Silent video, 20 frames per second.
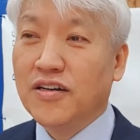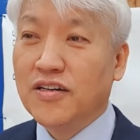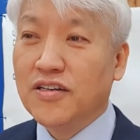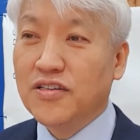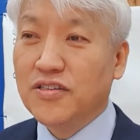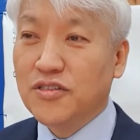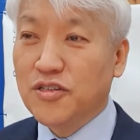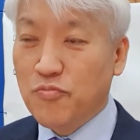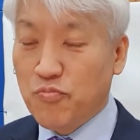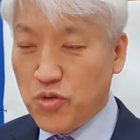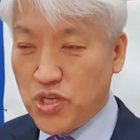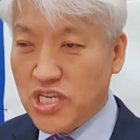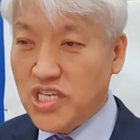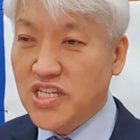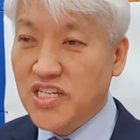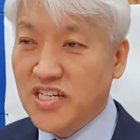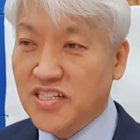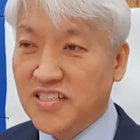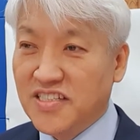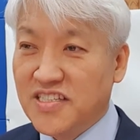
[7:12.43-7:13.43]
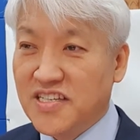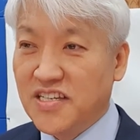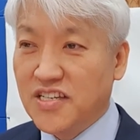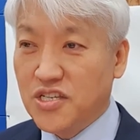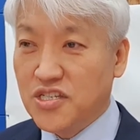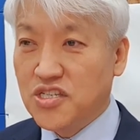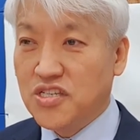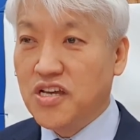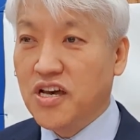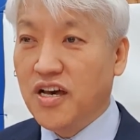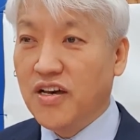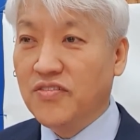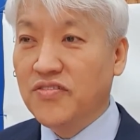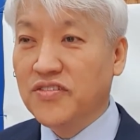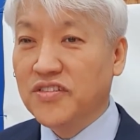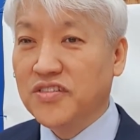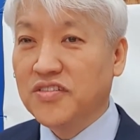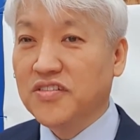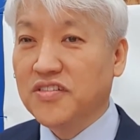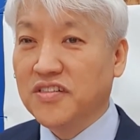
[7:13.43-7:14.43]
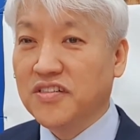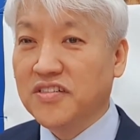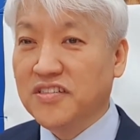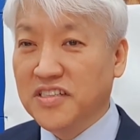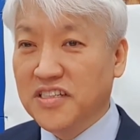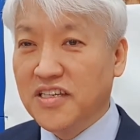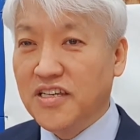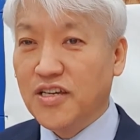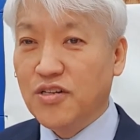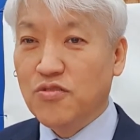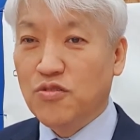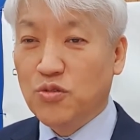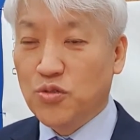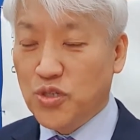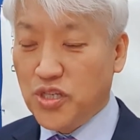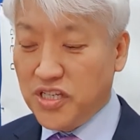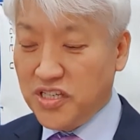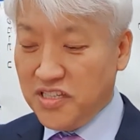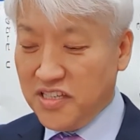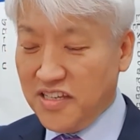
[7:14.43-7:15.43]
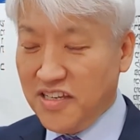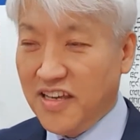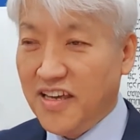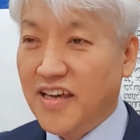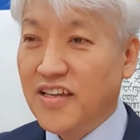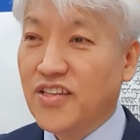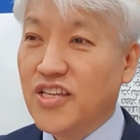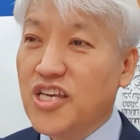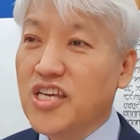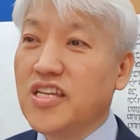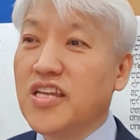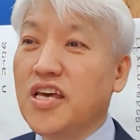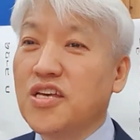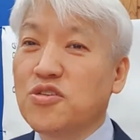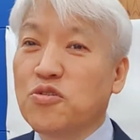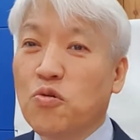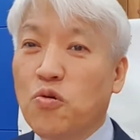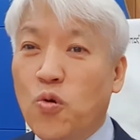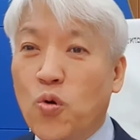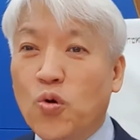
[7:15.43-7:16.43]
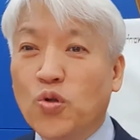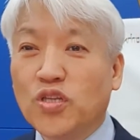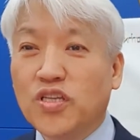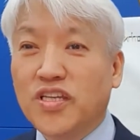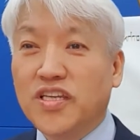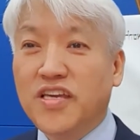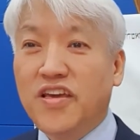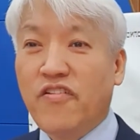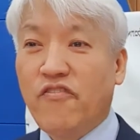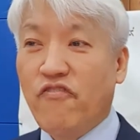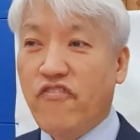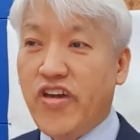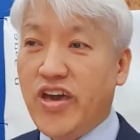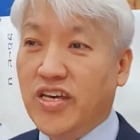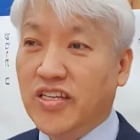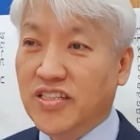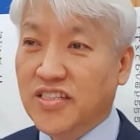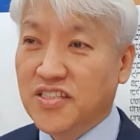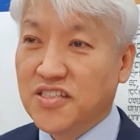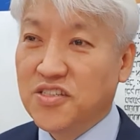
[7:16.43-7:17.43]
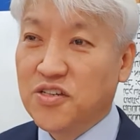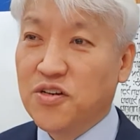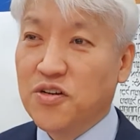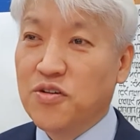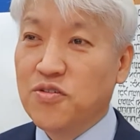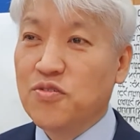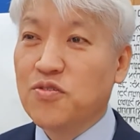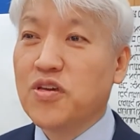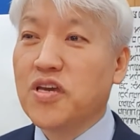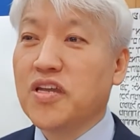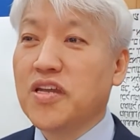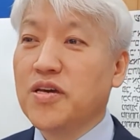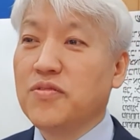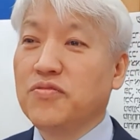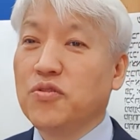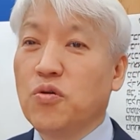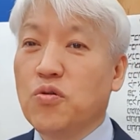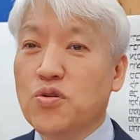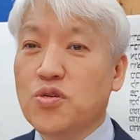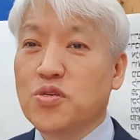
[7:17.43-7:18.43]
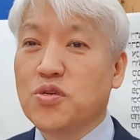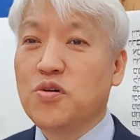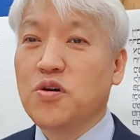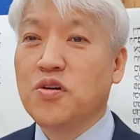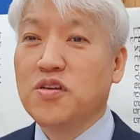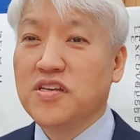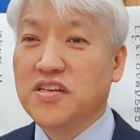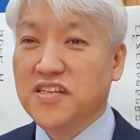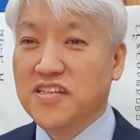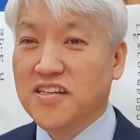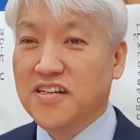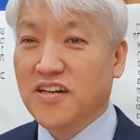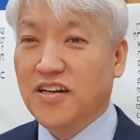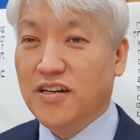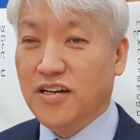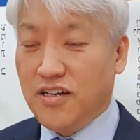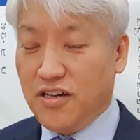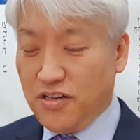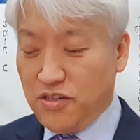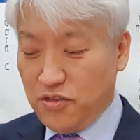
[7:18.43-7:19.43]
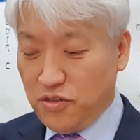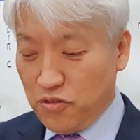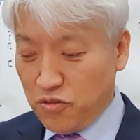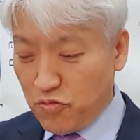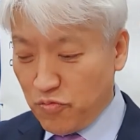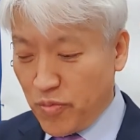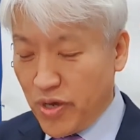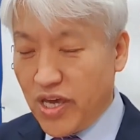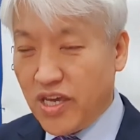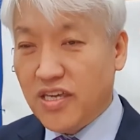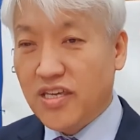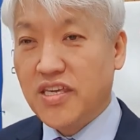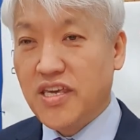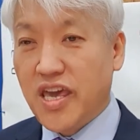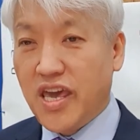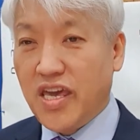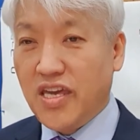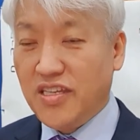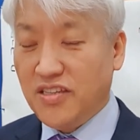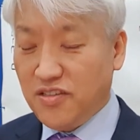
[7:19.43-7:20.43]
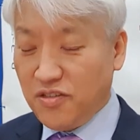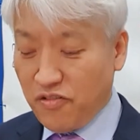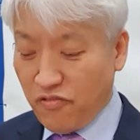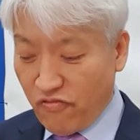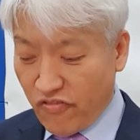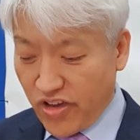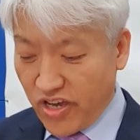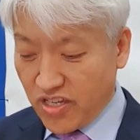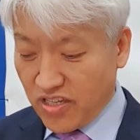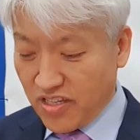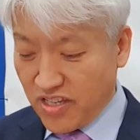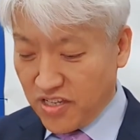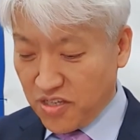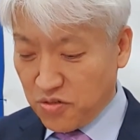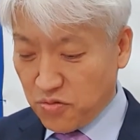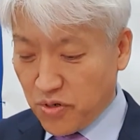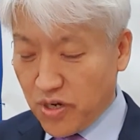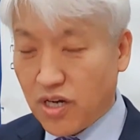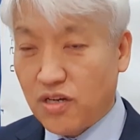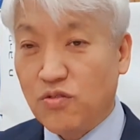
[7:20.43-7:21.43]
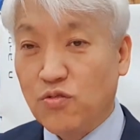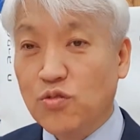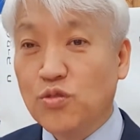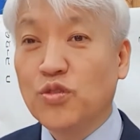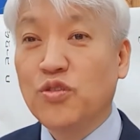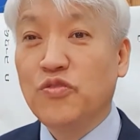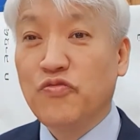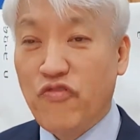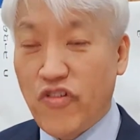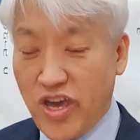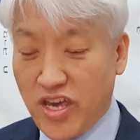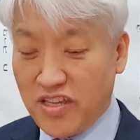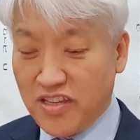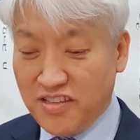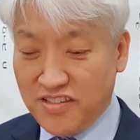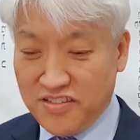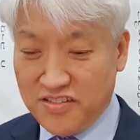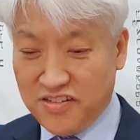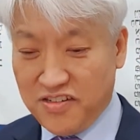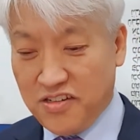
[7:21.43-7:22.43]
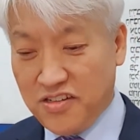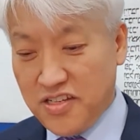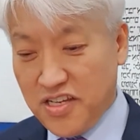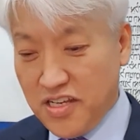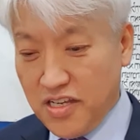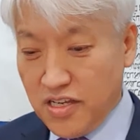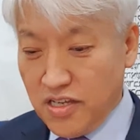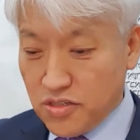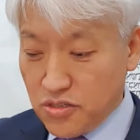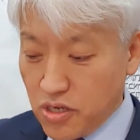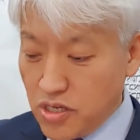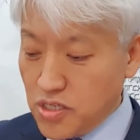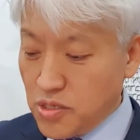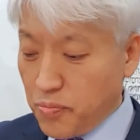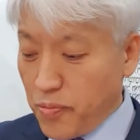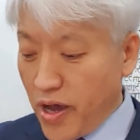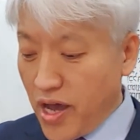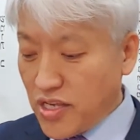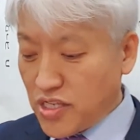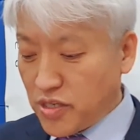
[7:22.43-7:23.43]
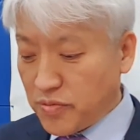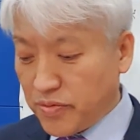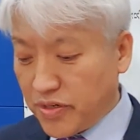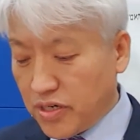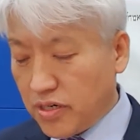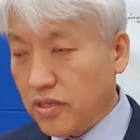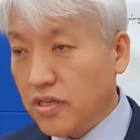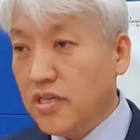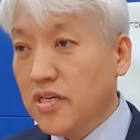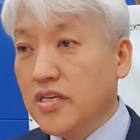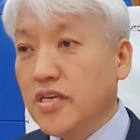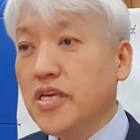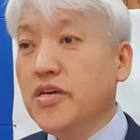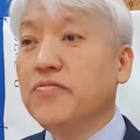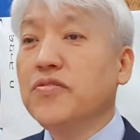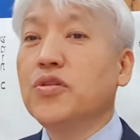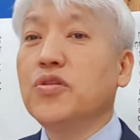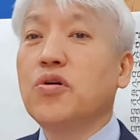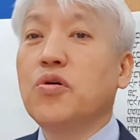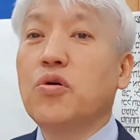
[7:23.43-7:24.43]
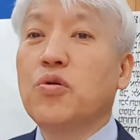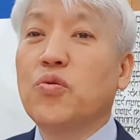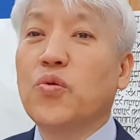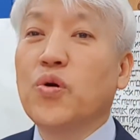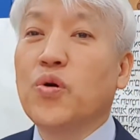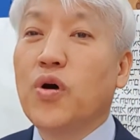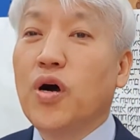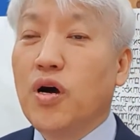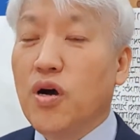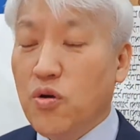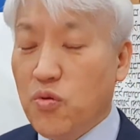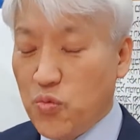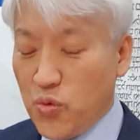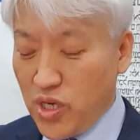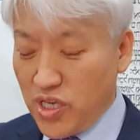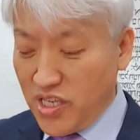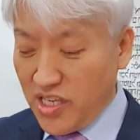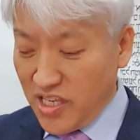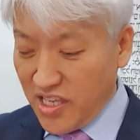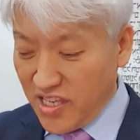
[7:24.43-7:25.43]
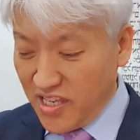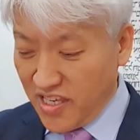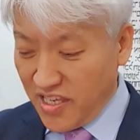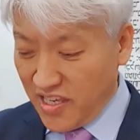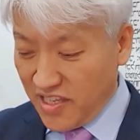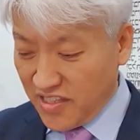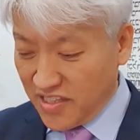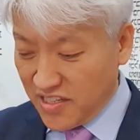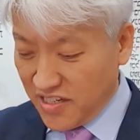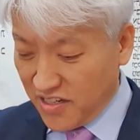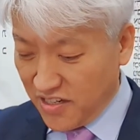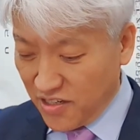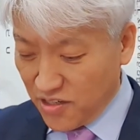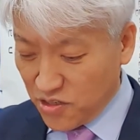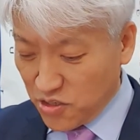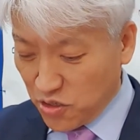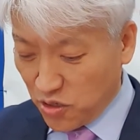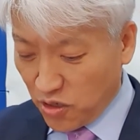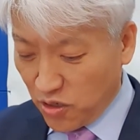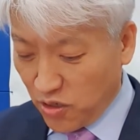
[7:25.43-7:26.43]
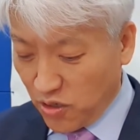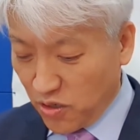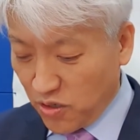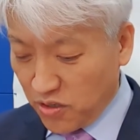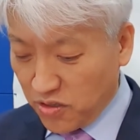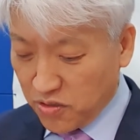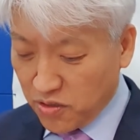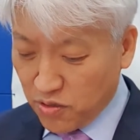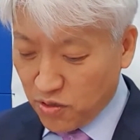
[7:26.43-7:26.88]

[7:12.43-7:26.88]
you know, peanut stuff, you know, including, and it has only fat, so you can have also, you may gain fat as well, good fat, you know. So it's possible, even though we eat so